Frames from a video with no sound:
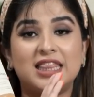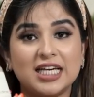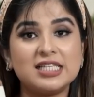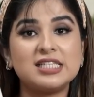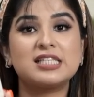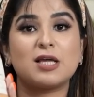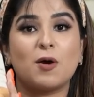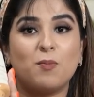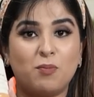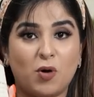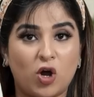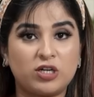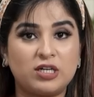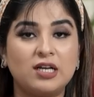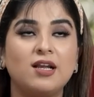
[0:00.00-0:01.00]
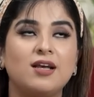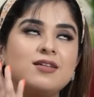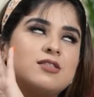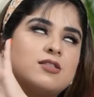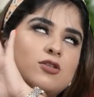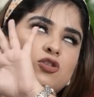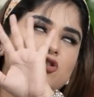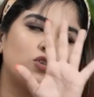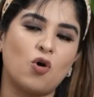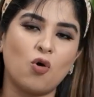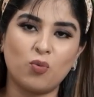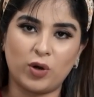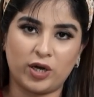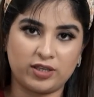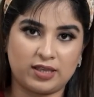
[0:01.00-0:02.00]
This bottle is so
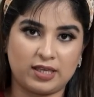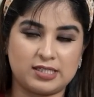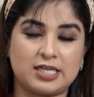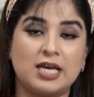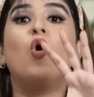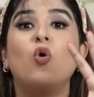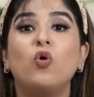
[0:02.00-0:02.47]
worth it.